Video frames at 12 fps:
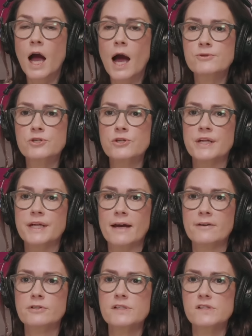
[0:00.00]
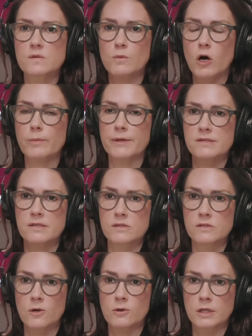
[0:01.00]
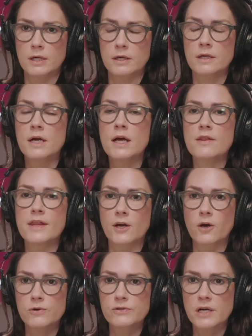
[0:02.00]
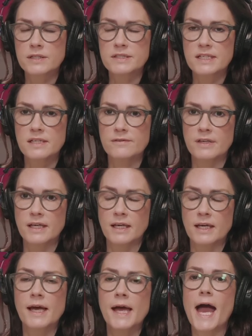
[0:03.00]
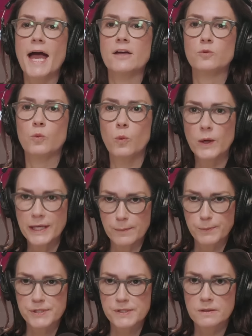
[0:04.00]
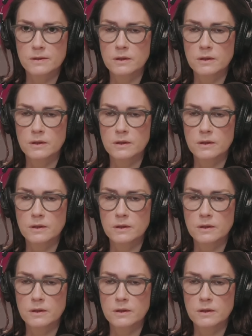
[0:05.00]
I'm sure that every small business owner that goes on TV and weeps